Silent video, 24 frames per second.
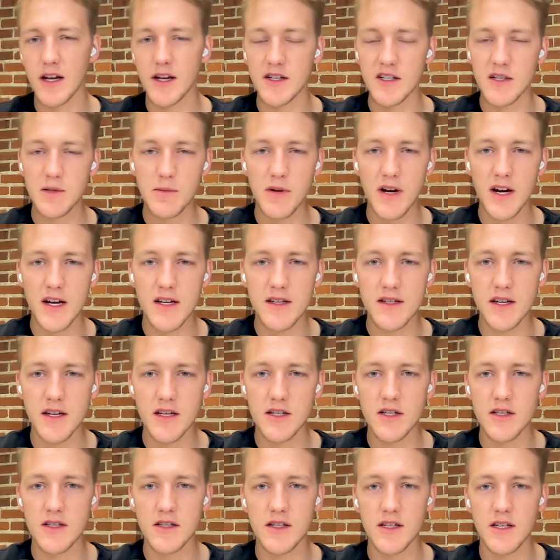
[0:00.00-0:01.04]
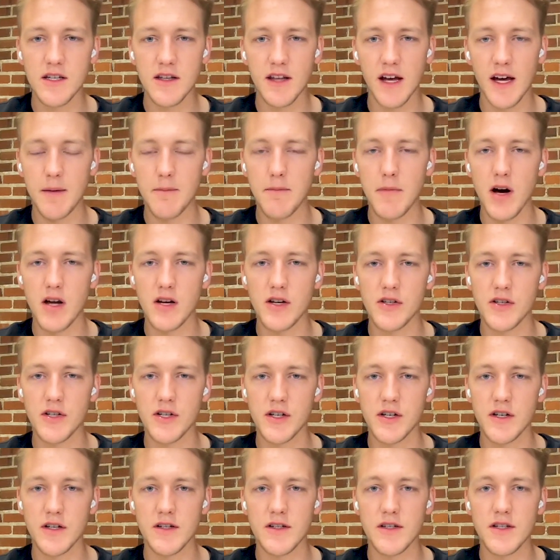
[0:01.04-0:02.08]
enterprise agency that
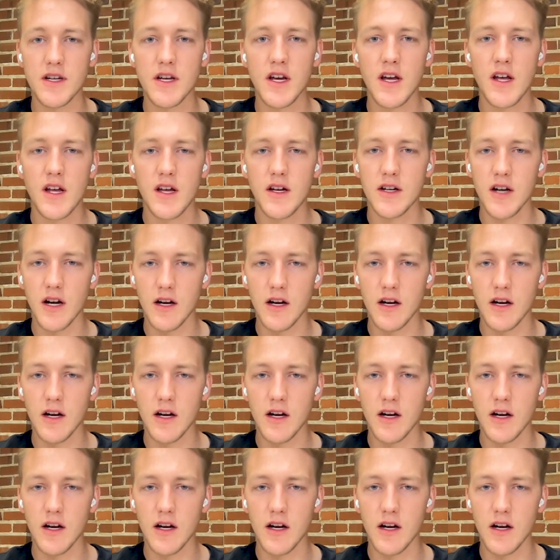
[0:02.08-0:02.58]
monitors